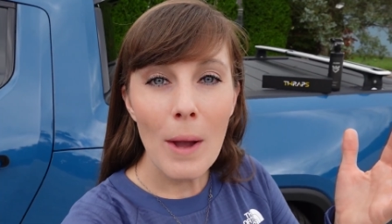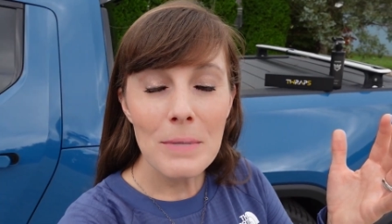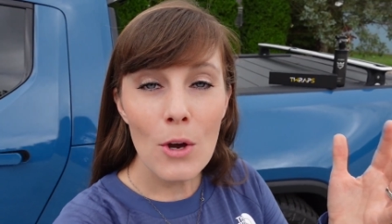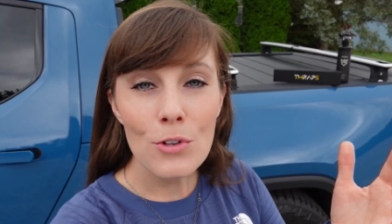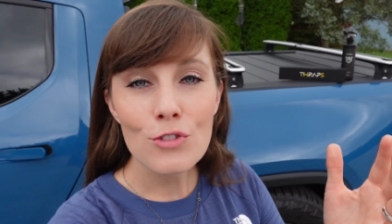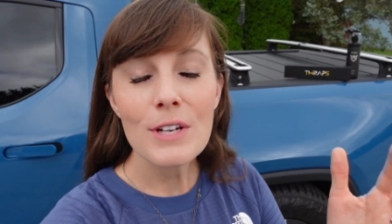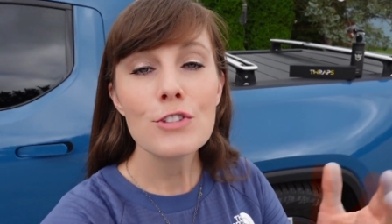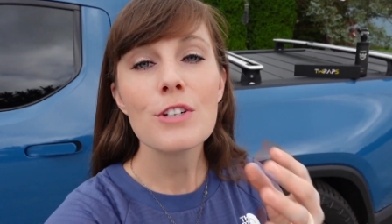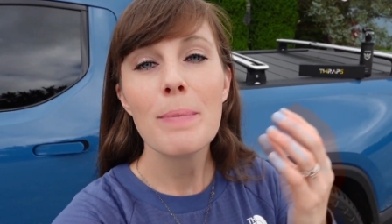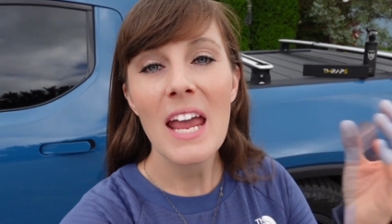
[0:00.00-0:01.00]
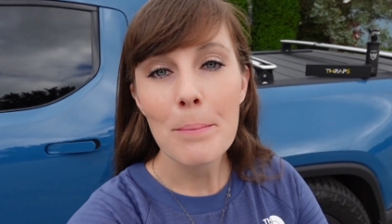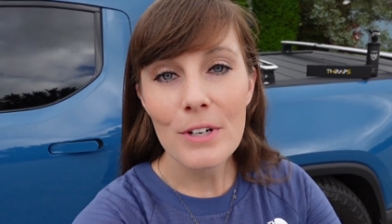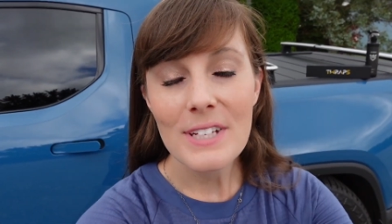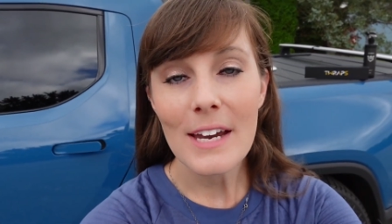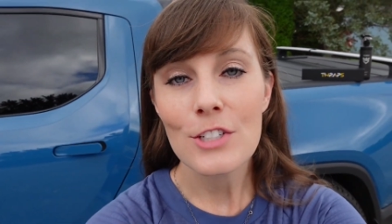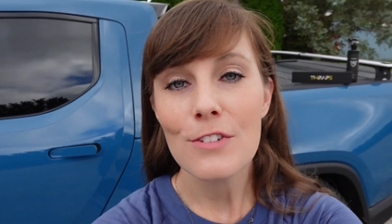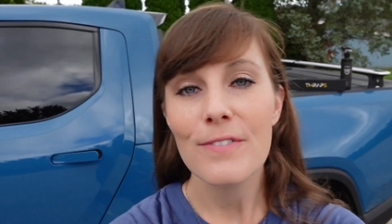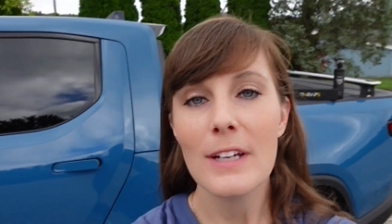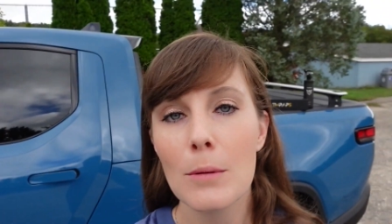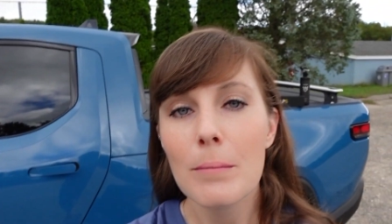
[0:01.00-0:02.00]
I'm no stranger to paint protection
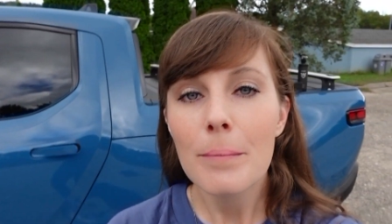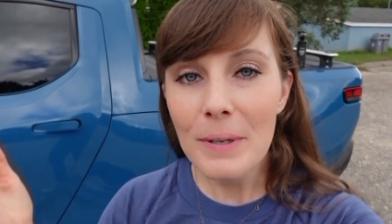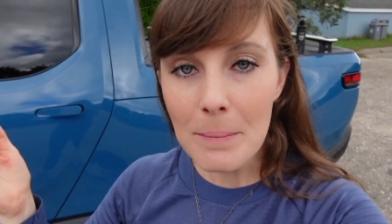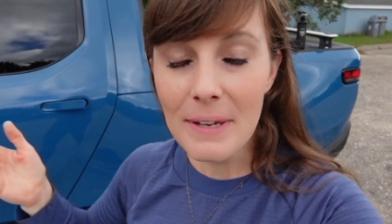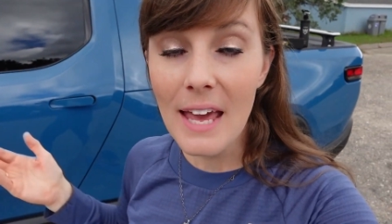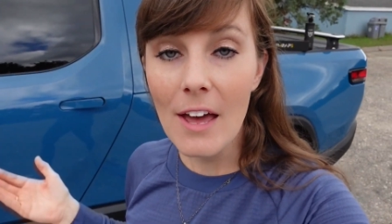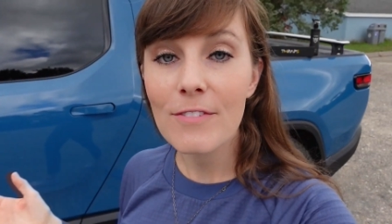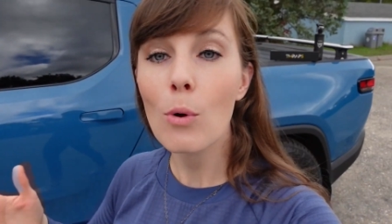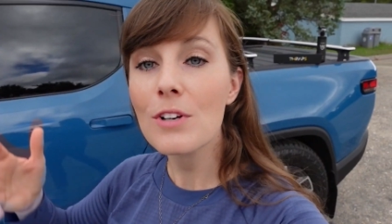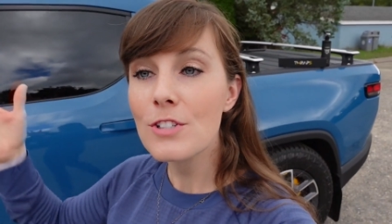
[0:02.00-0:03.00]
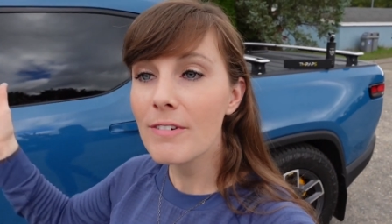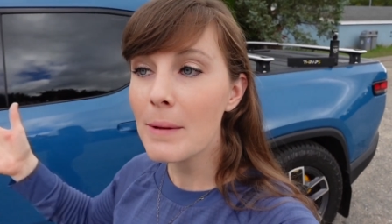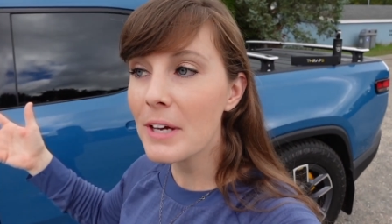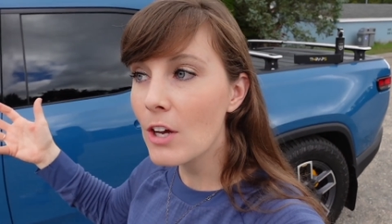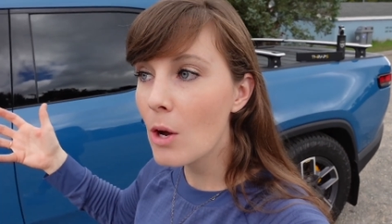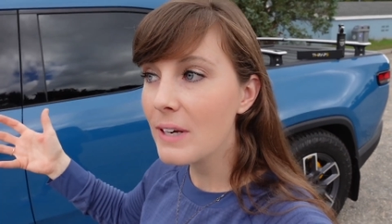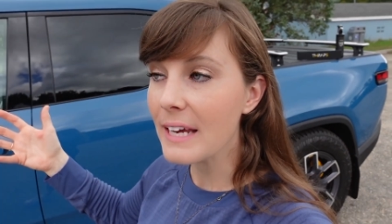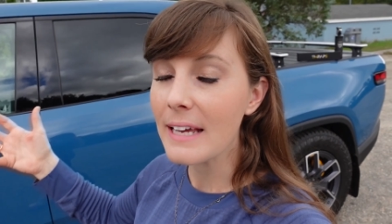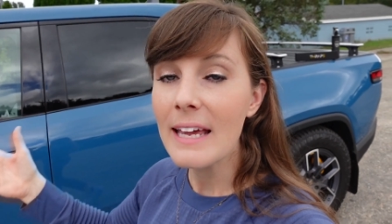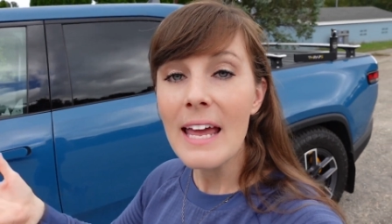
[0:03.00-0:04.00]
film, PPF, or ceramic
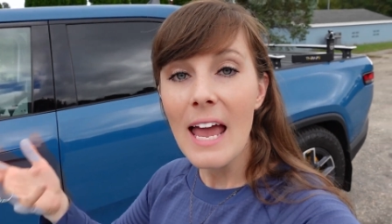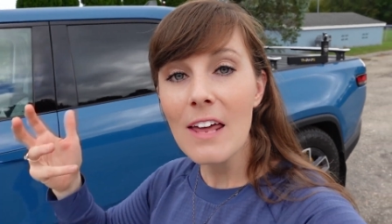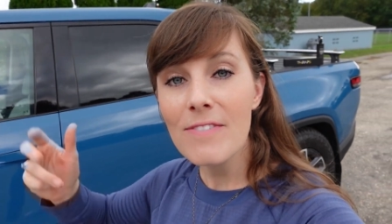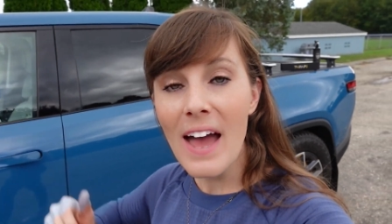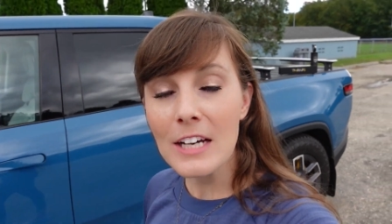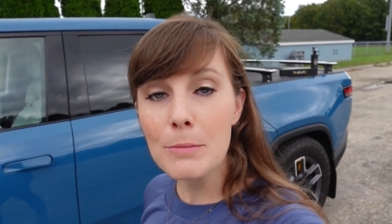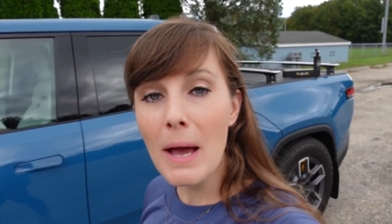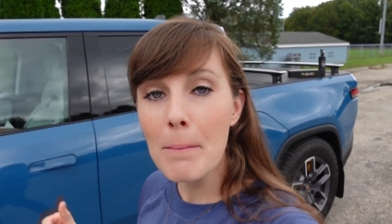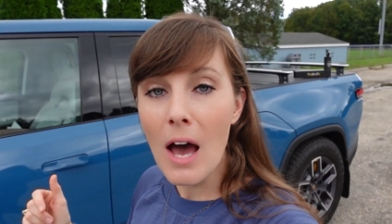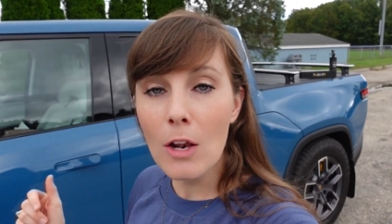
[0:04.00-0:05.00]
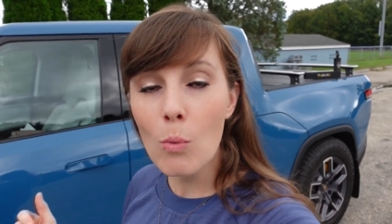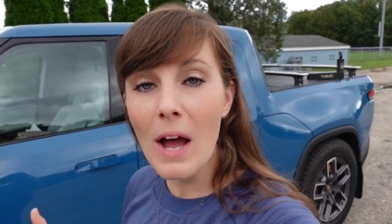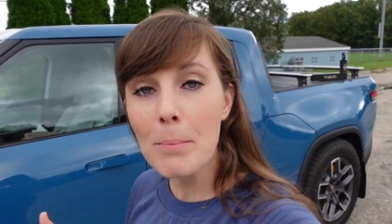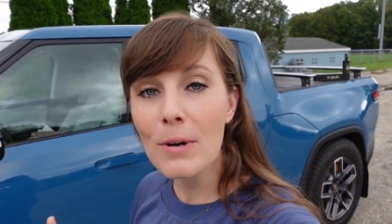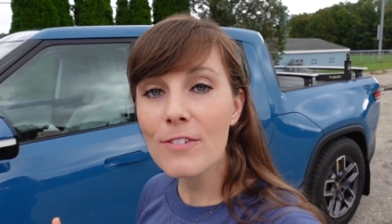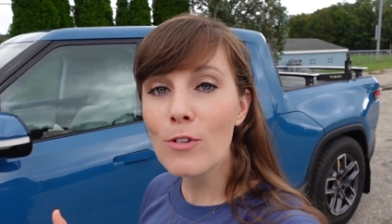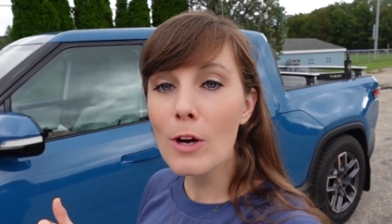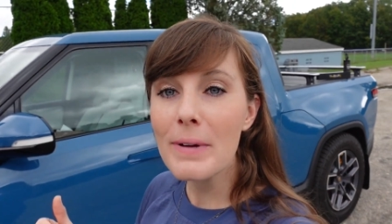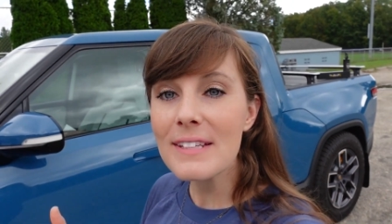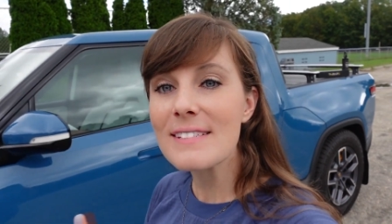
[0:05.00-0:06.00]
coating. In fact, my Model Y
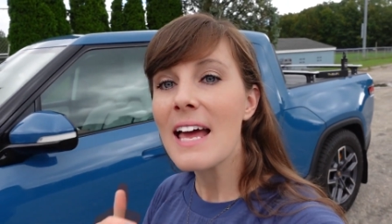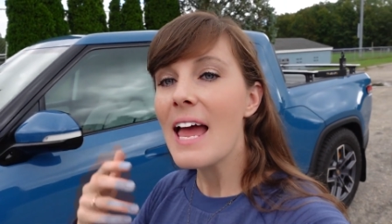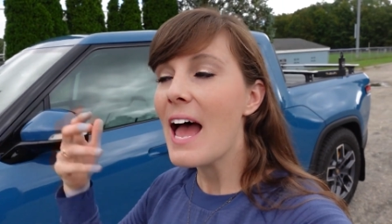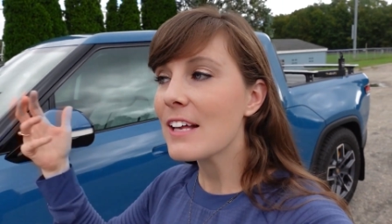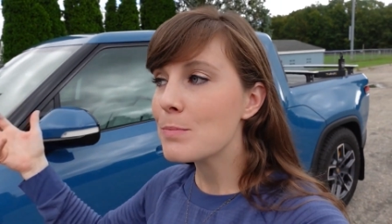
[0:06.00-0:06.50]
Performance has